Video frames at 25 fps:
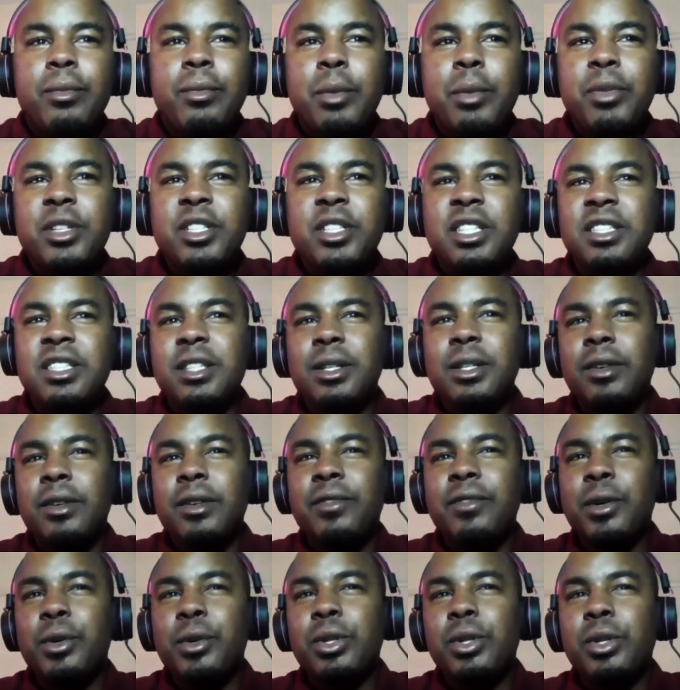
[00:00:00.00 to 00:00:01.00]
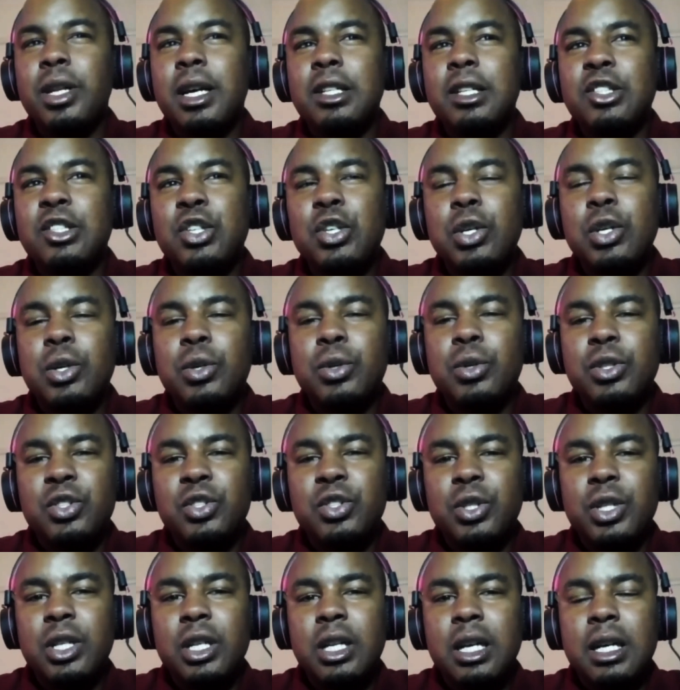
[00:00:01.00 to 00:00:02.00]
maybe just if I could ask you a
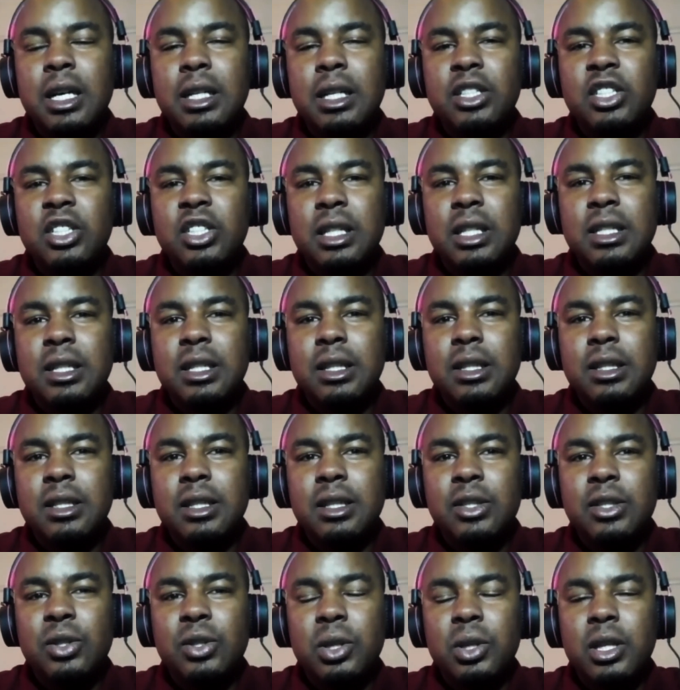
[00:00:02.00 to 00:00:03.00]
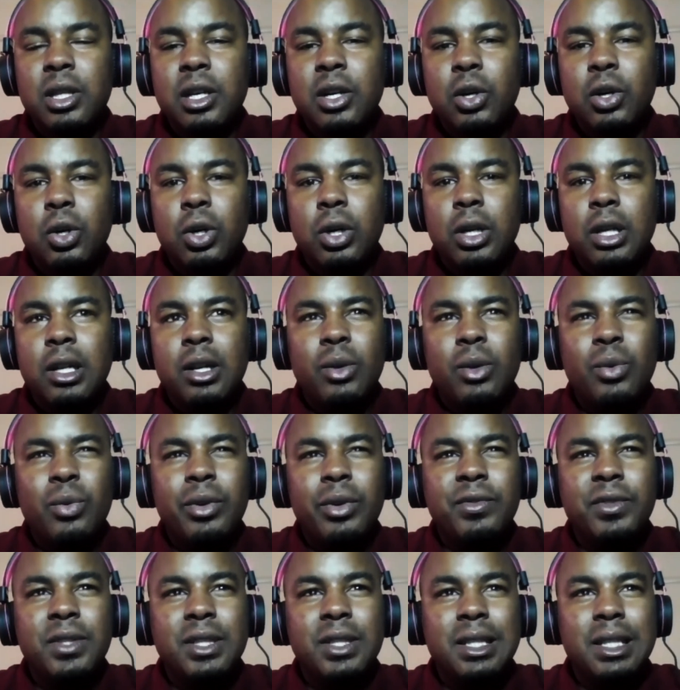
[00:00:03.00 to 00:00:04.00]
question, Churchill, just on the oil.
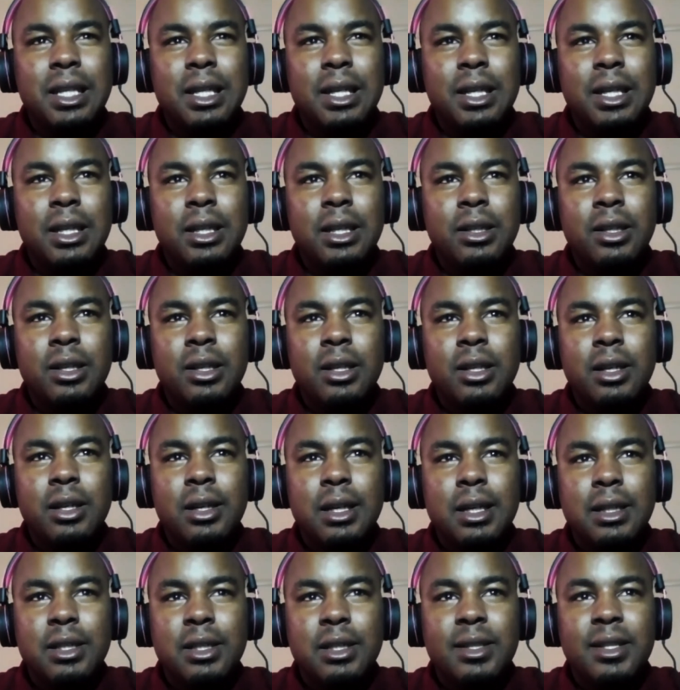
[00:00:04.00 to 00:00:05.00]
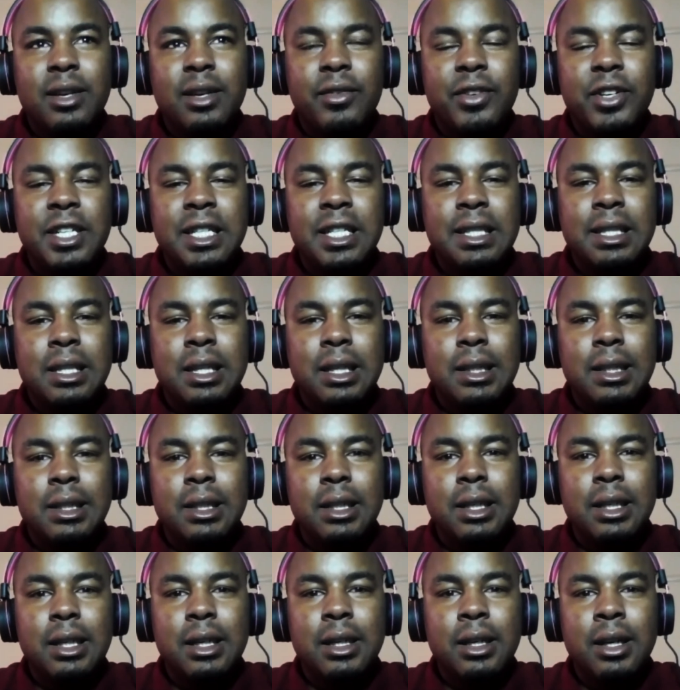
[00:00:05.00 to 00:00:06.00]
We've seen discoveries
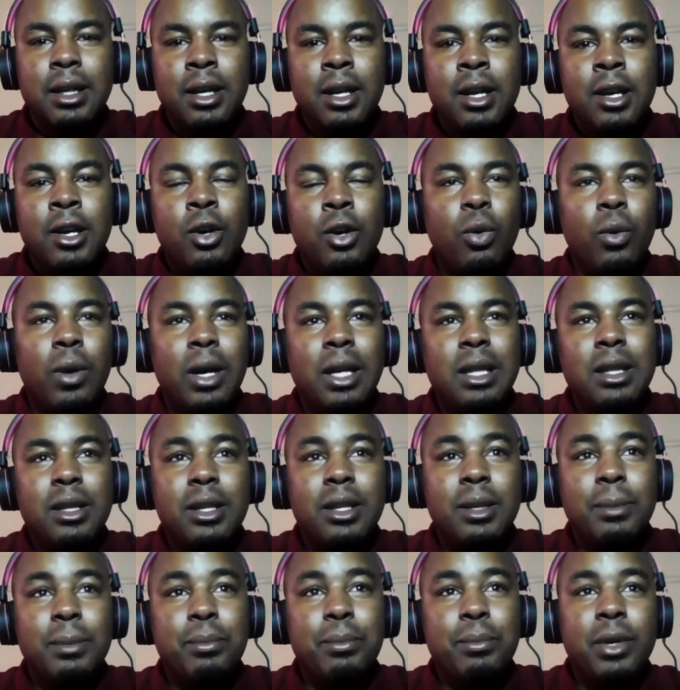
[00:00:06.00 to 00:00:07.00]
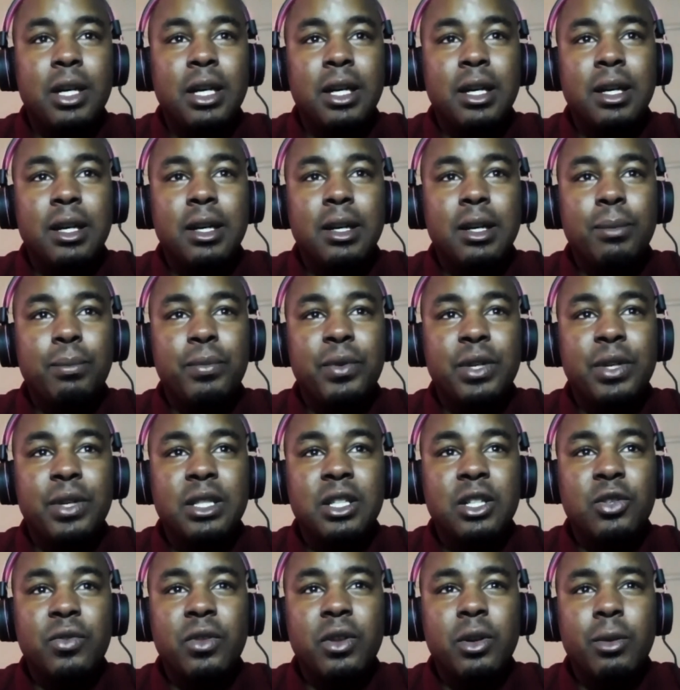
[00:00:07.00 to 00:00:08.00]
that one, the
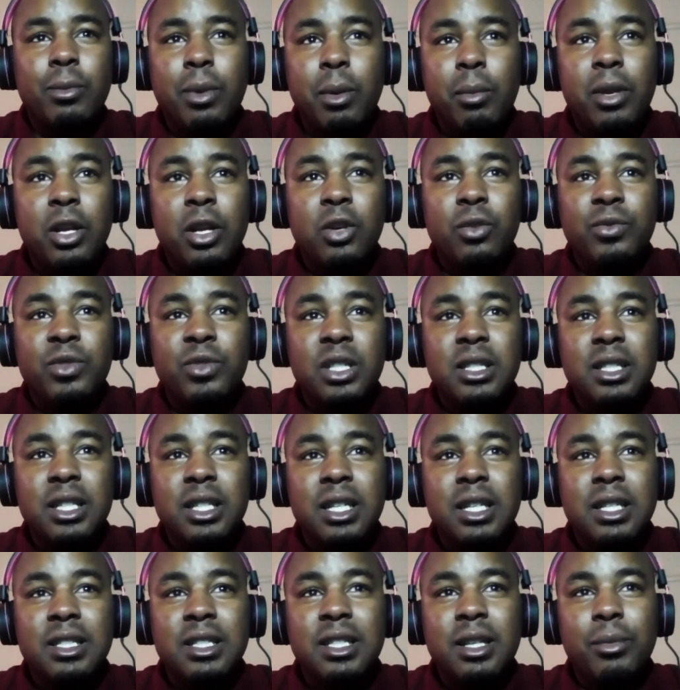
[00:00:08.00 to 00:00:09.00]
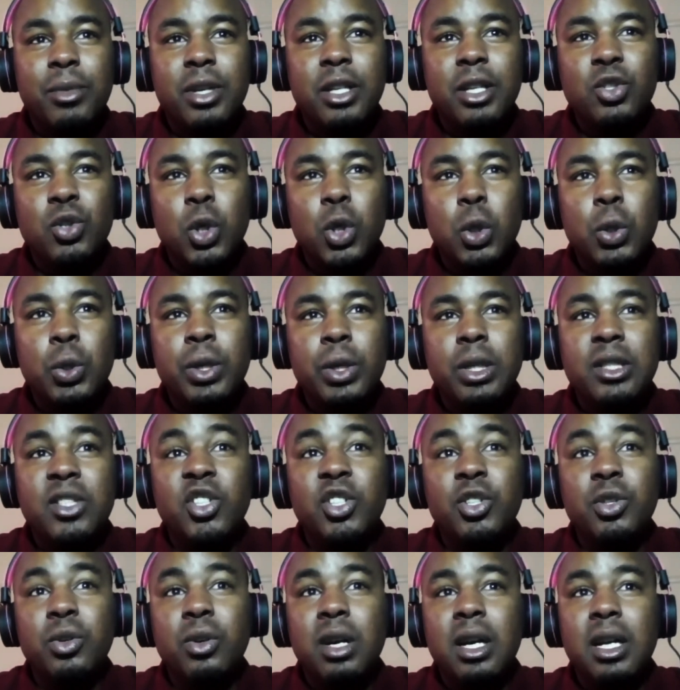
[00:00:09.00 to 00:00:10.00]
President of the Republic of Tanzania, Samia Suluhu, is
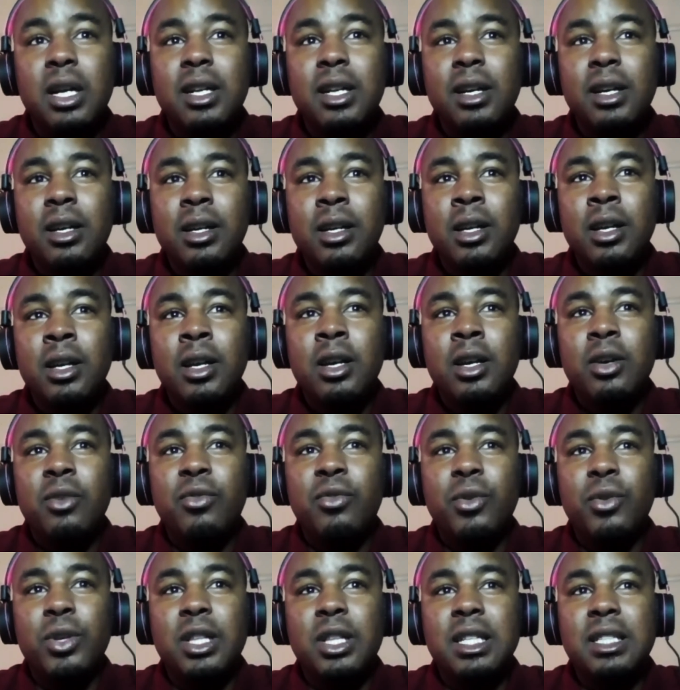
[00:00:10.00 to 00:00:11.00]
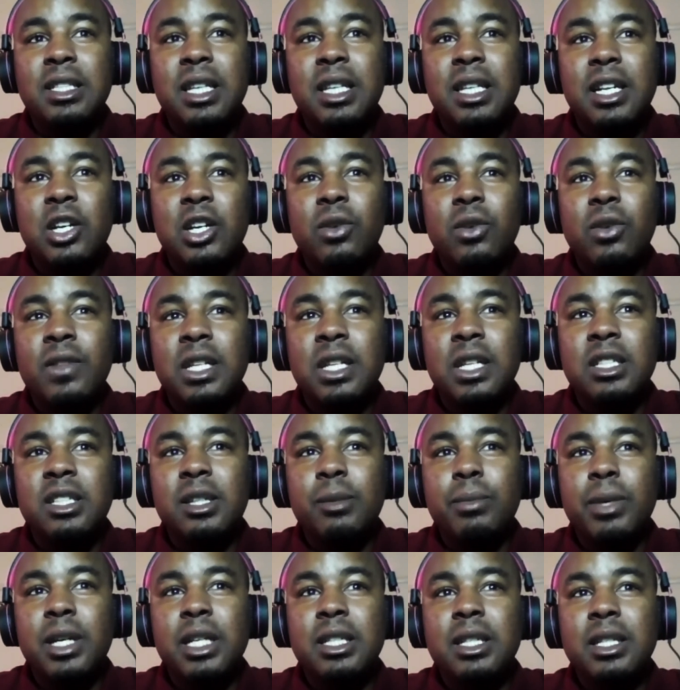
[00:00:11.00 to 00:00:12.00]
in Uganda for the signing of the
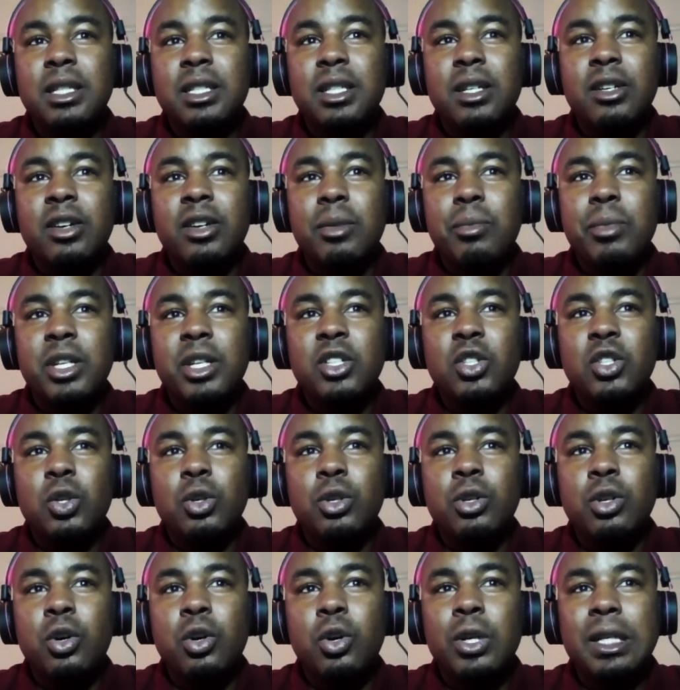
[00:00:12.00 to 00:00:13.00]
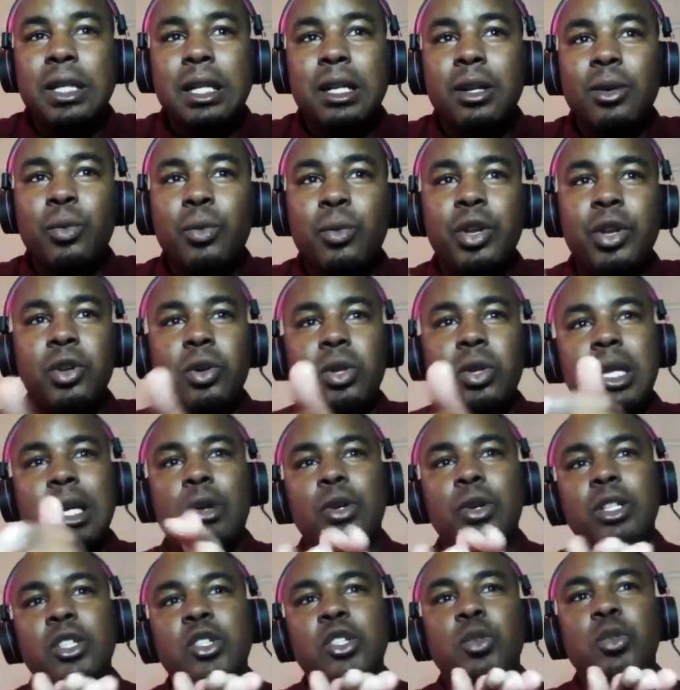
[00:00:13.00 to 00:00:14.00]
tripartite agreement on oil. We know
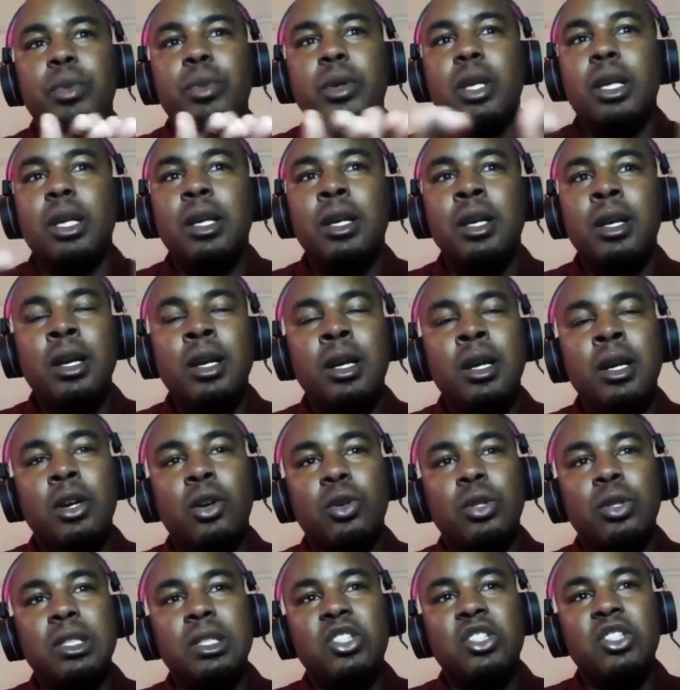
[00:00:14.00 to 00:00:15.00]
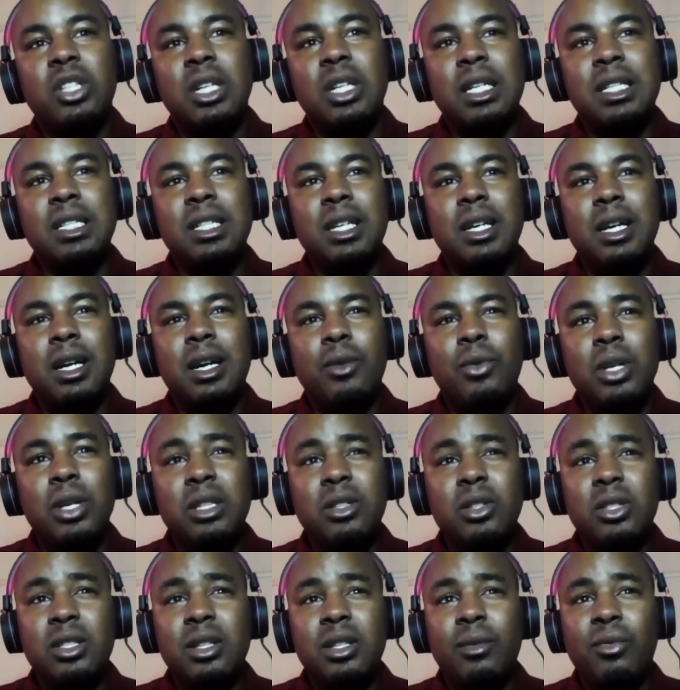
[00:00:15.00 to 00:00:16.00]
they're going to be constructing a
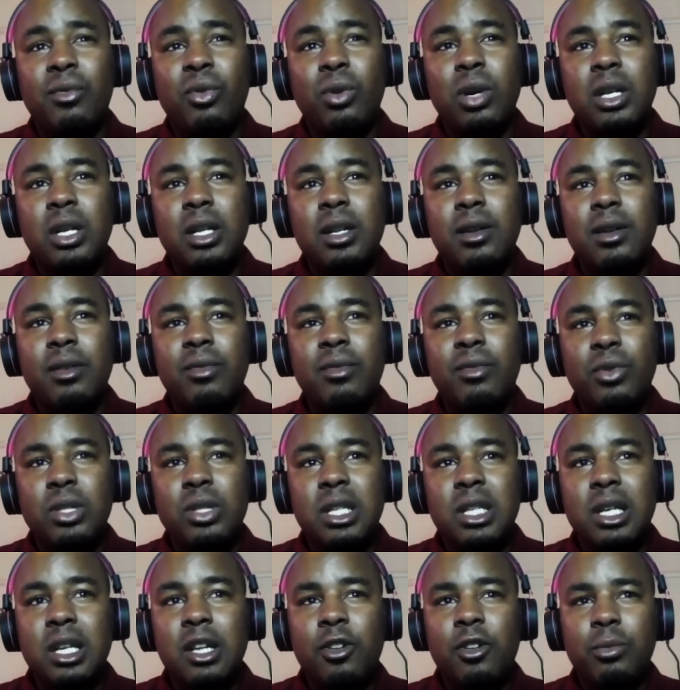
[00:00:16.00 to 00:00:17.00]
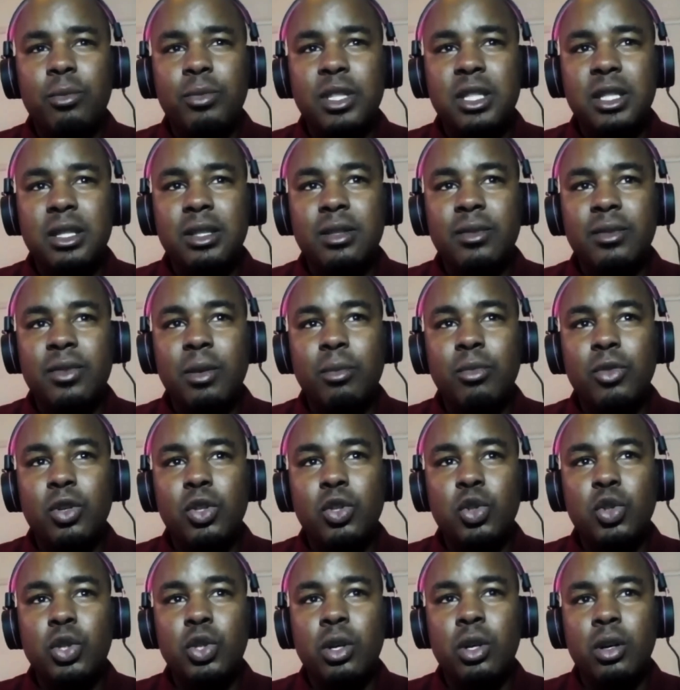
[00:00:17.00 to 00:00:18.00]
1,440 kilometers, if I'm
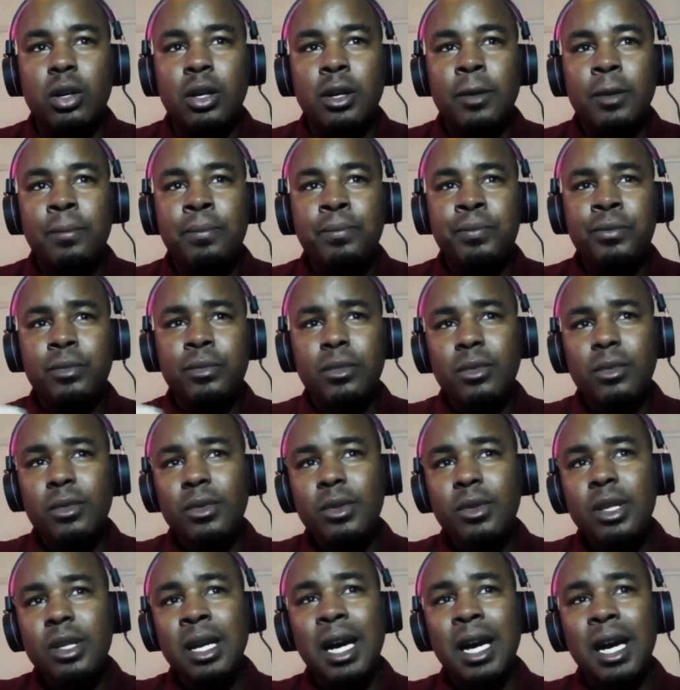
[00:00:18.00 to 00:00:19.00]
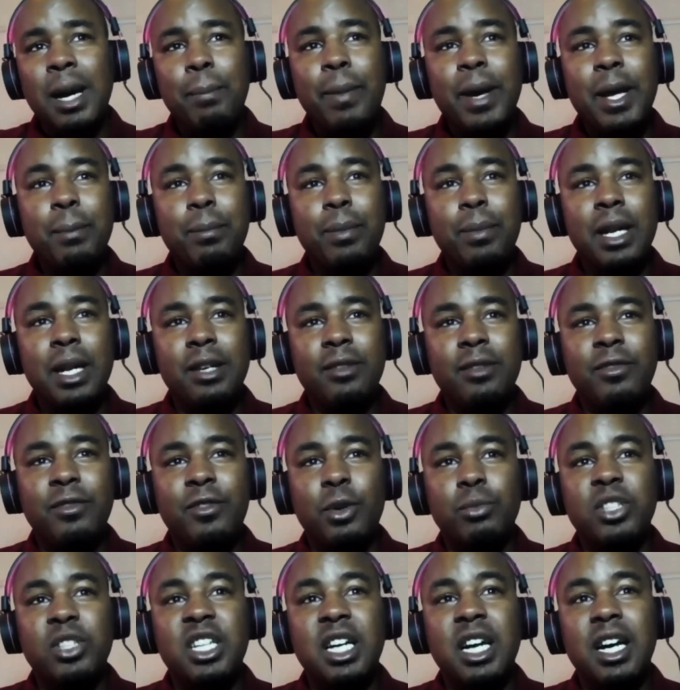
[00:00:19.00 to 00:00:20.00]
not wrong, a pipeline
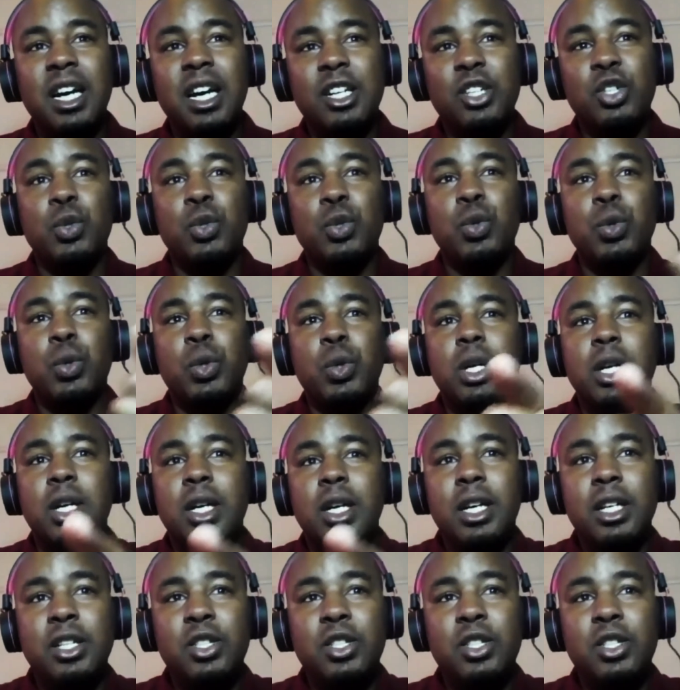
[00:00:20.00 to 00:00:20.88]
from Tanga to